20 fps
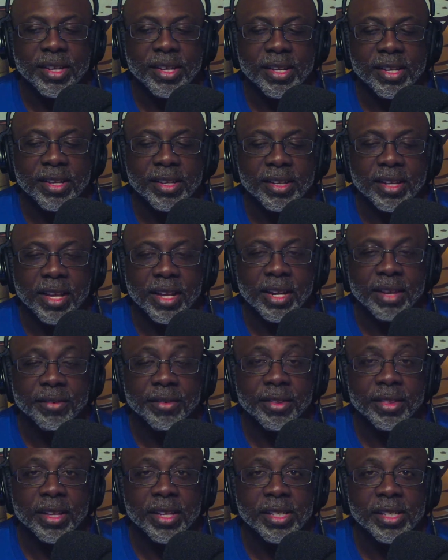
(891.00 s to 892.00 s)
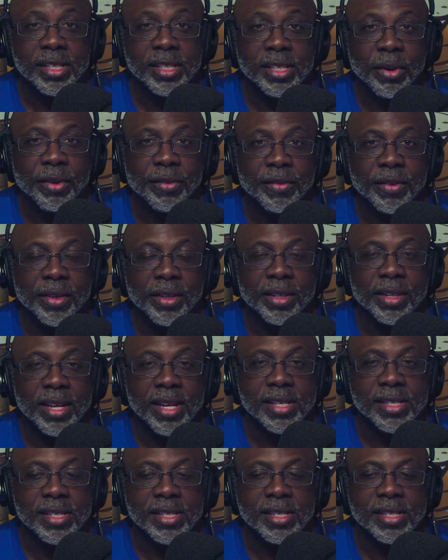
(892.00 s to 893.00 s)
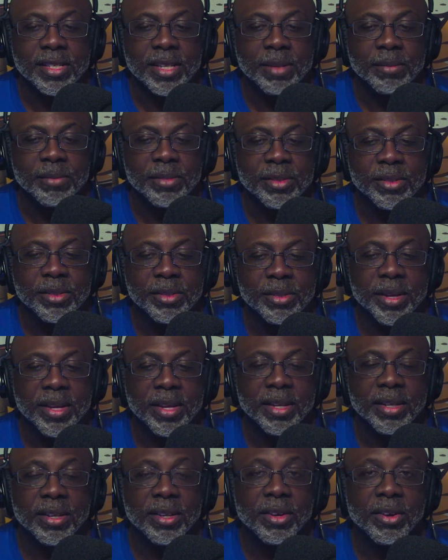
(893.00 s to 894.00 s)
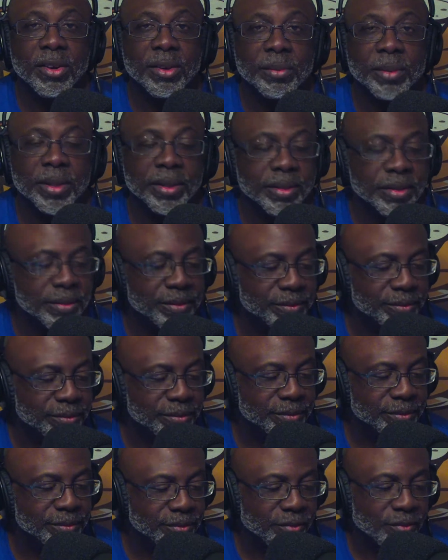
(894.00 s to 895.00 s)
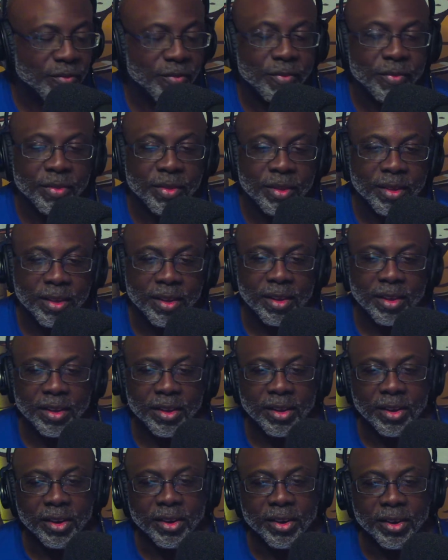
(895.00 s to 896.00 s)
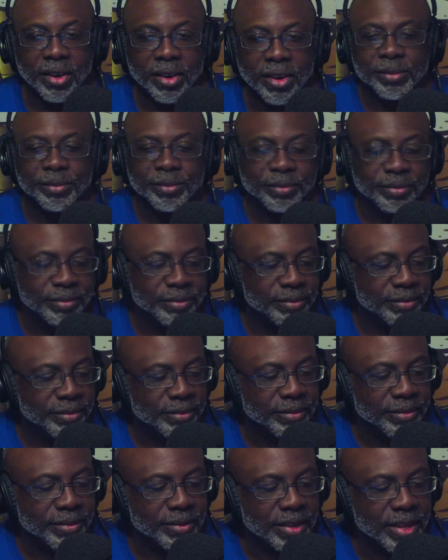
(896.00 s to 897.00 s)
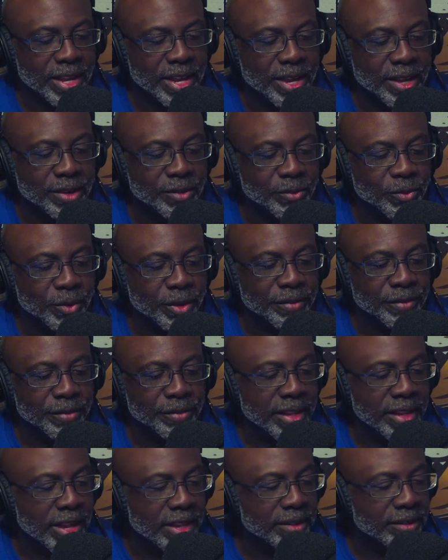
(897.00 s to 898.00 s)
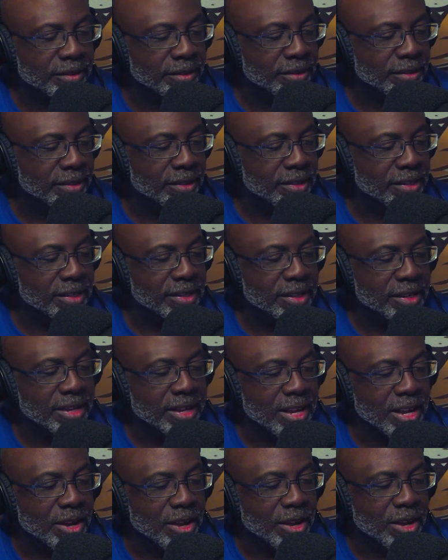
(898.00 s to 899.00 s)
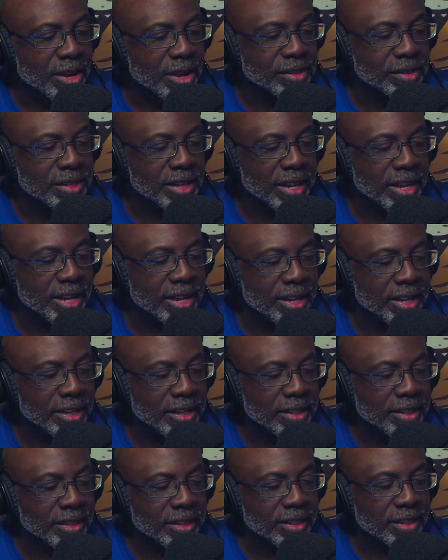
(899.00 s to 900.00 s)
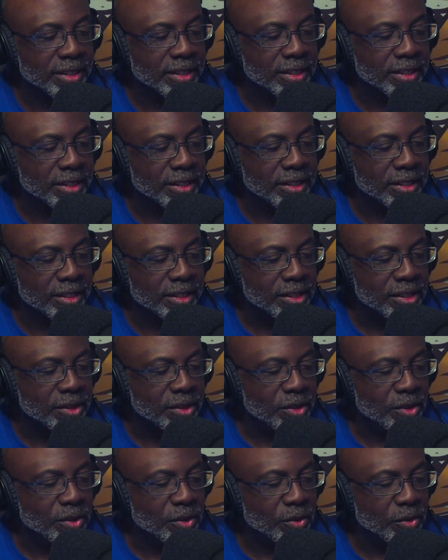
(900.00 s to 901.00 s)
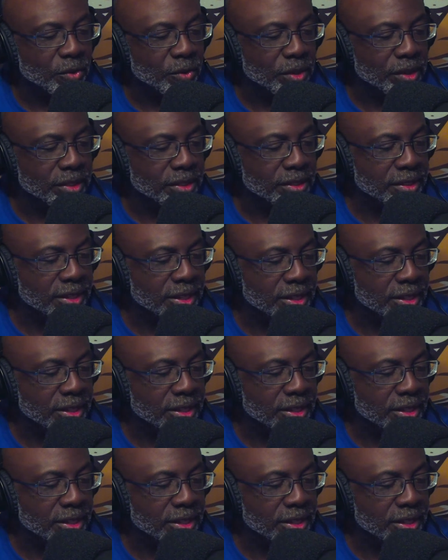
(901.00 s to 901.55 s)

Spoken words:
not everything's perfect as it seems to be in the Army. All right. And with that, I want to say we'll see you